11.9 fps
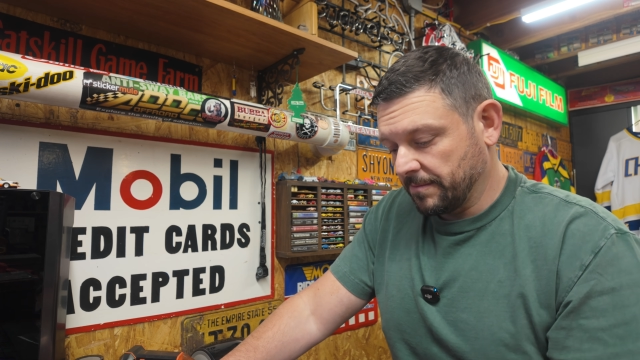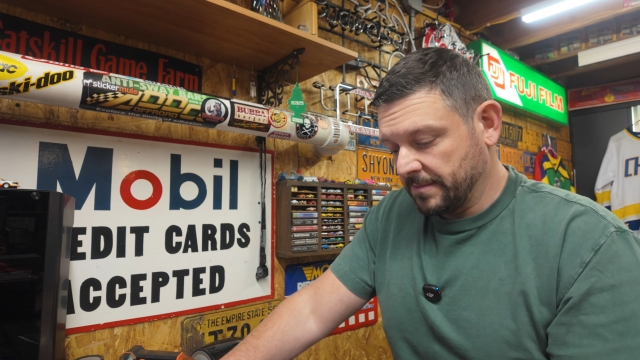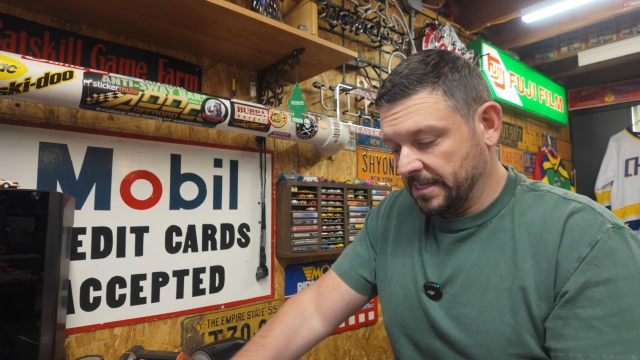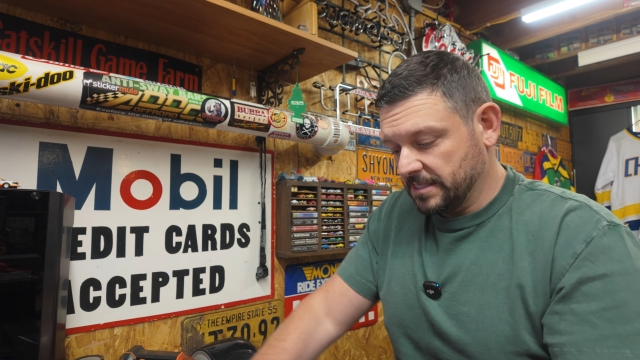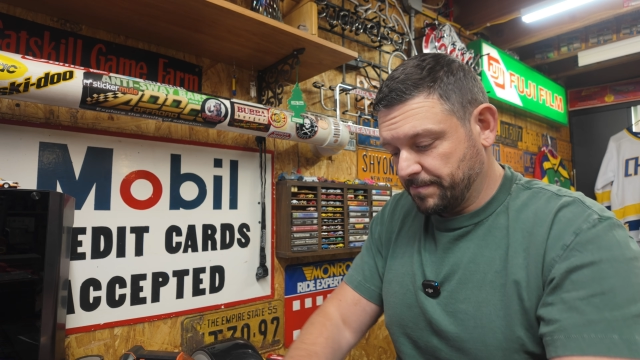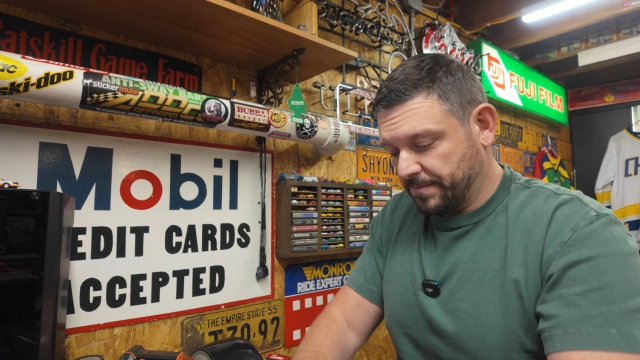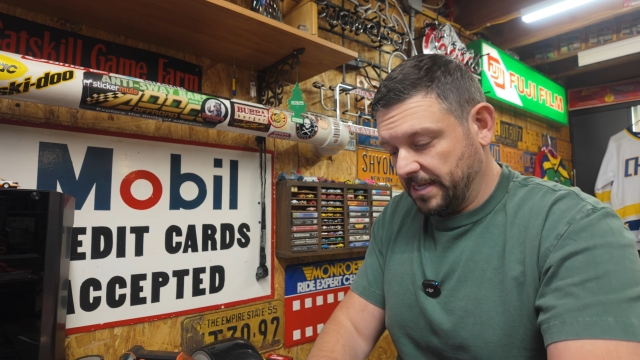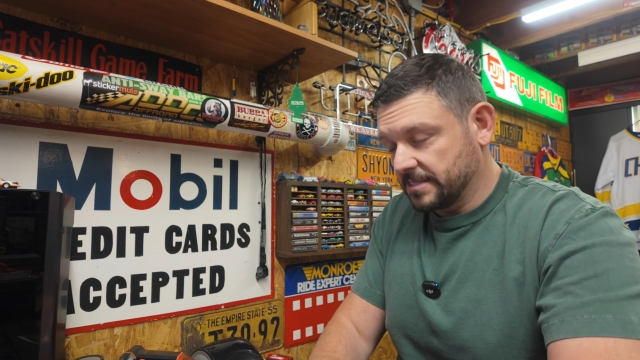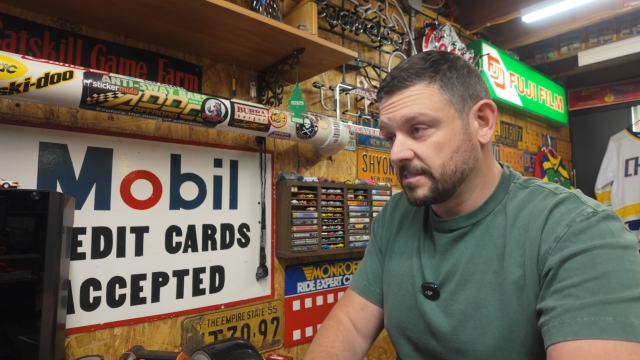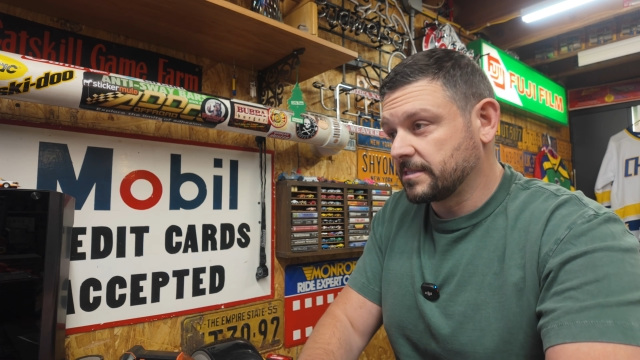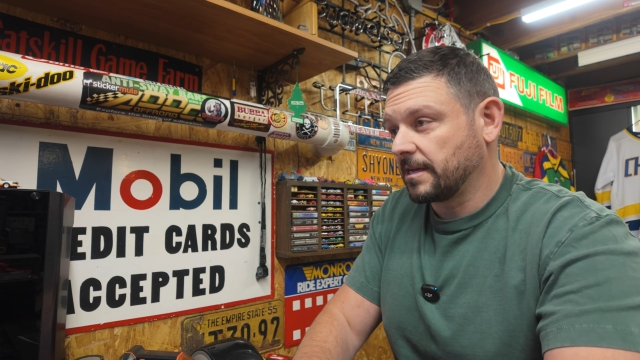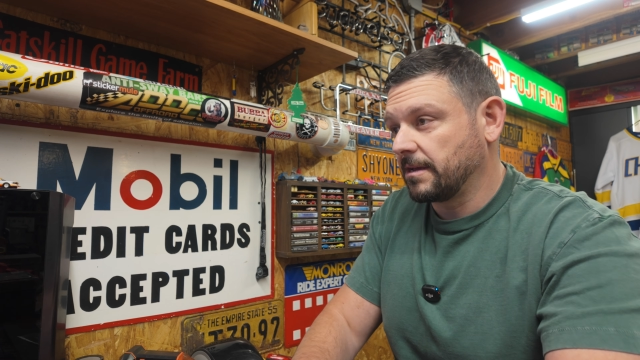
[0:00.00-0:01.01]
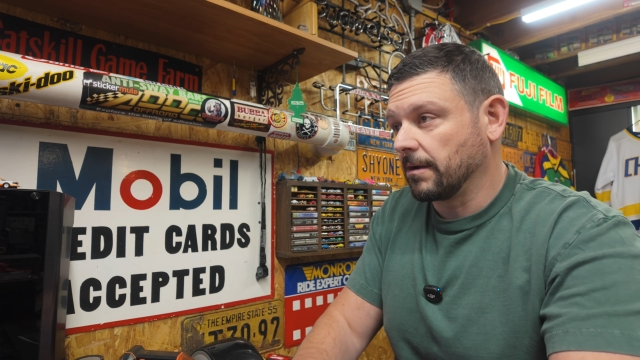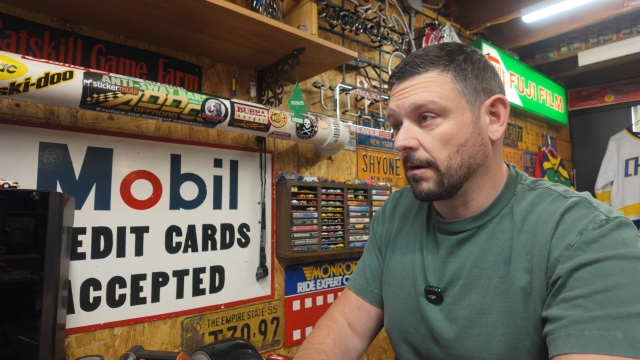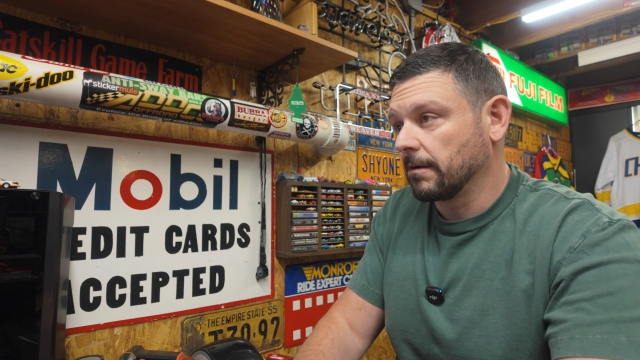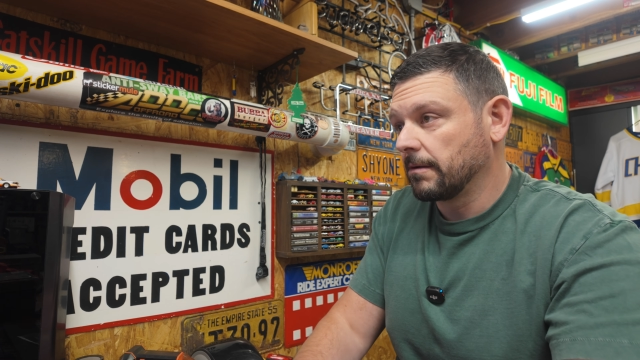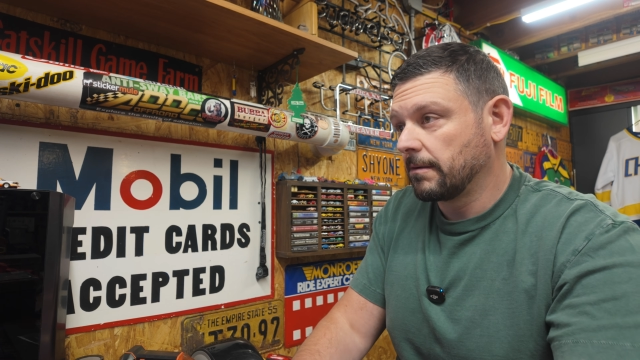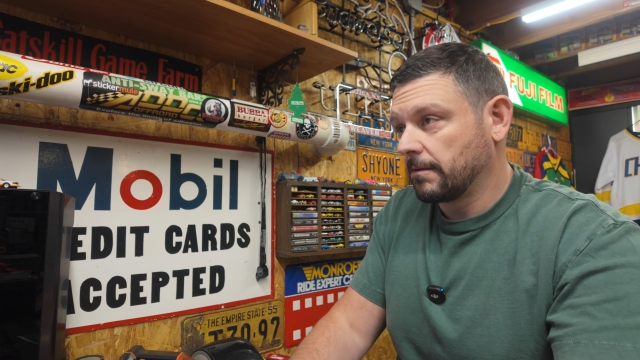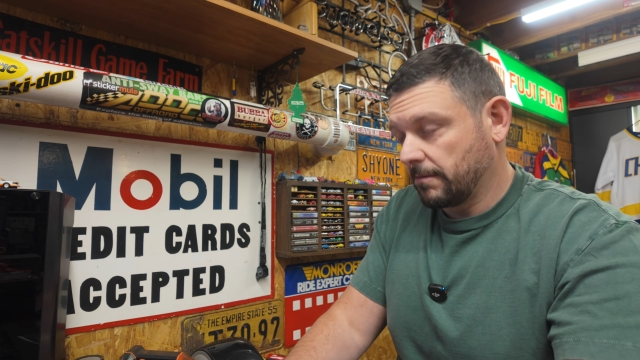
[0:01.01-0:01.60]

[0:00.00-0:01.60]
These pieces here,